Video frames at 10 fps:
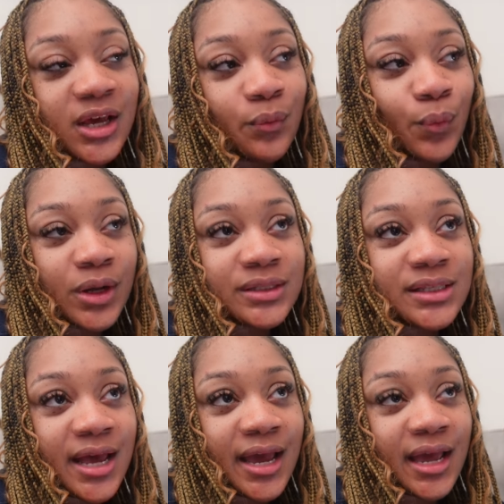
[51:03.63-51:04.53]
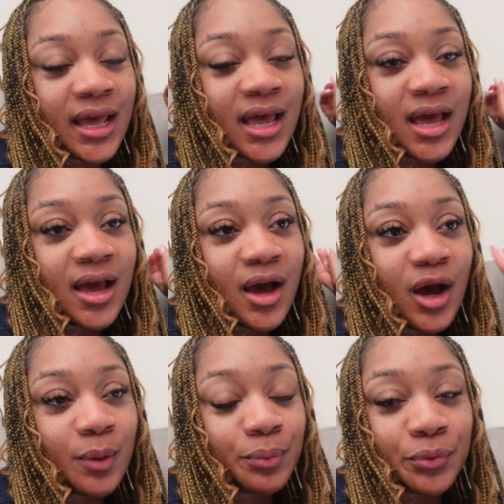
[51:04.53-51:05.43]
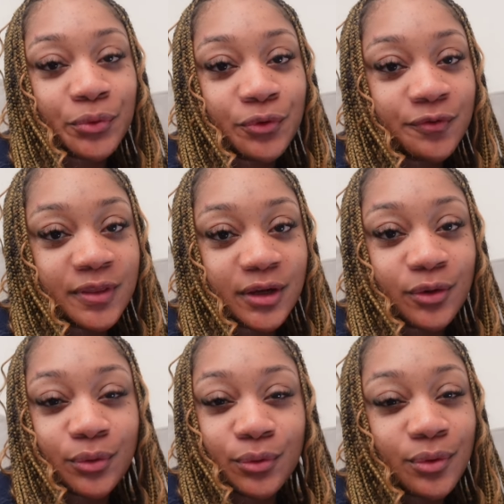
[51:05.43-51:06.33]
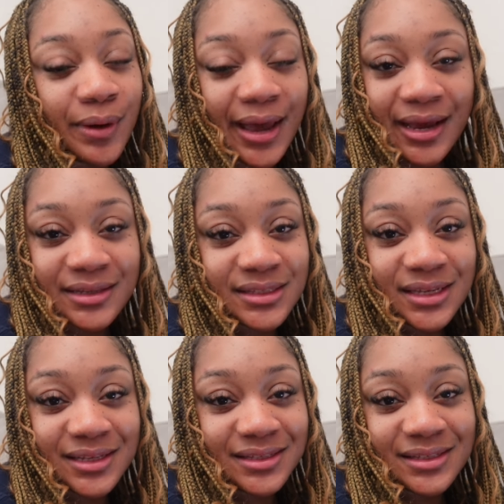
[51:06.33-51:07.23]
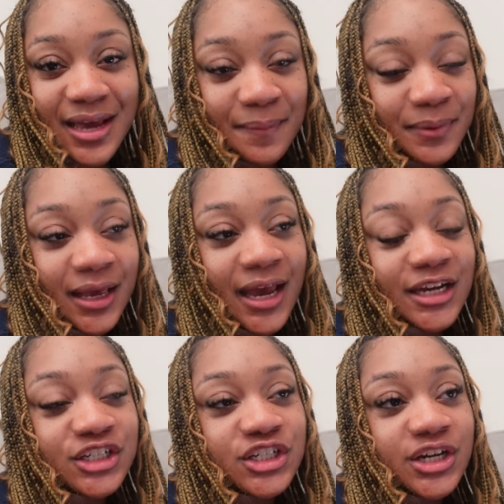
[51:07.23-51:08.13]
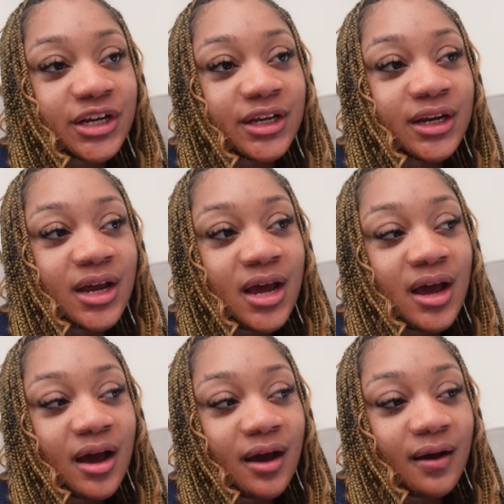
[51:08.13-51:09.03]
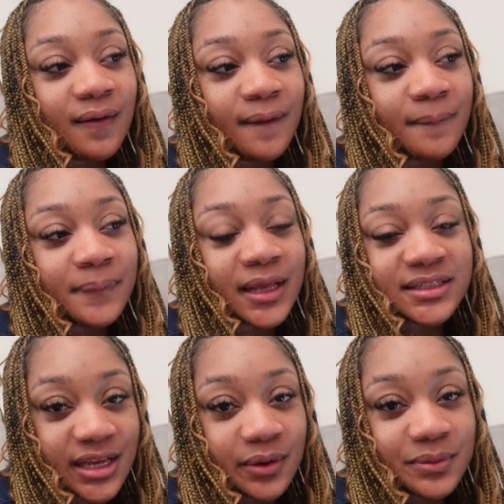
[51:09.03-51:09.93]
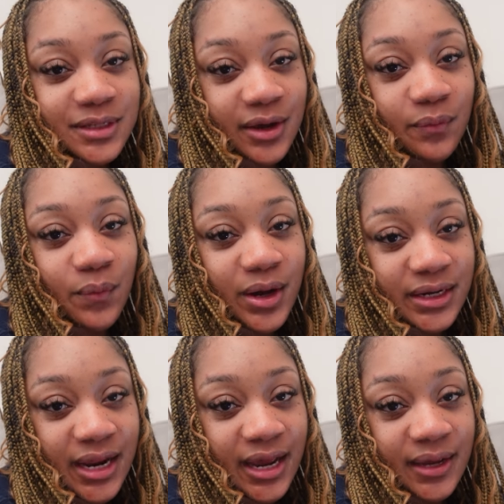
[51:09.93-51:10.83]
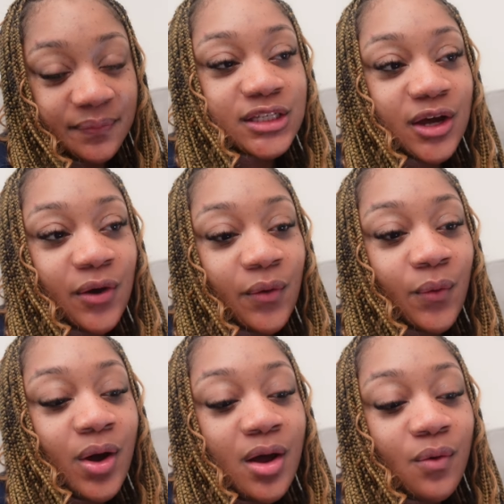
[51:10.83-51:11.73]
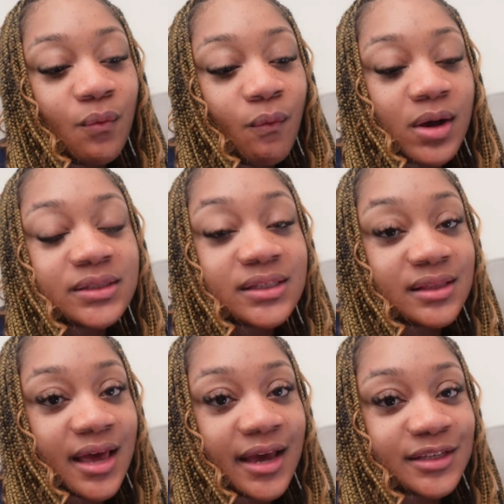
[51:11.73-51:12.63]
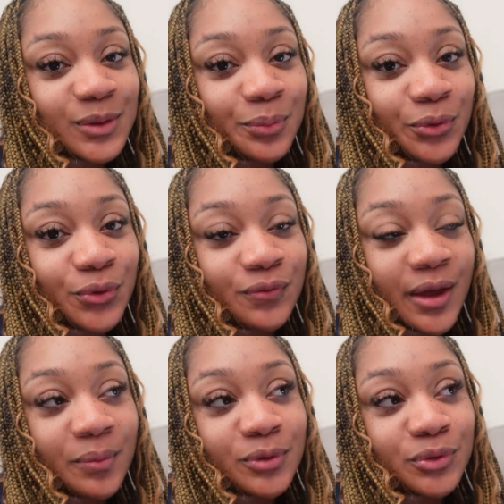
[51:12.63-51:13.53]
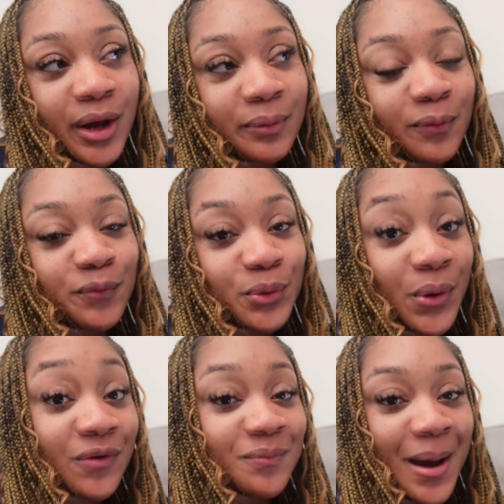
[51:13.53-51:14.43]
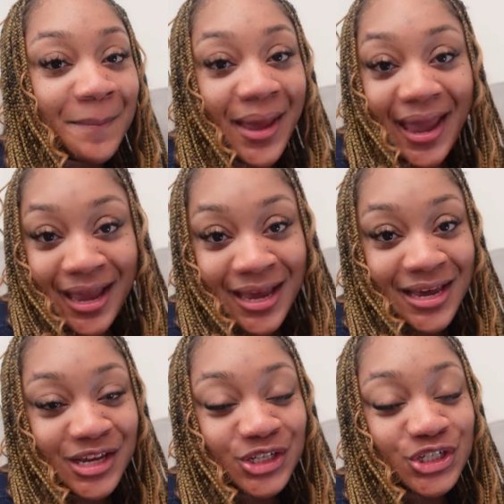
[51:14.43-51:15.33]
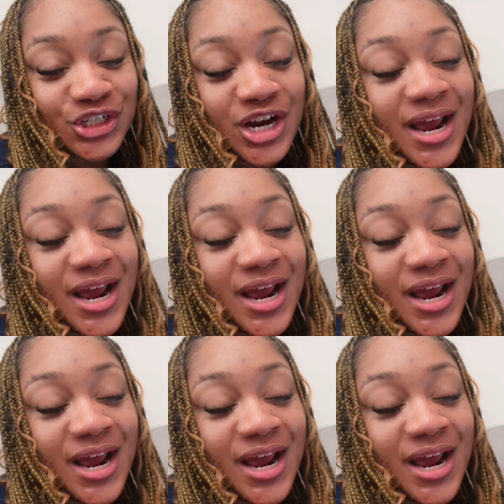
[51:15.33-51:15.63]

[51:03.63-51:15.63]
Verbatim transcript: then once they approve the Google AdSense application, they said it would take one day. So once that is approved, they will do a review of my page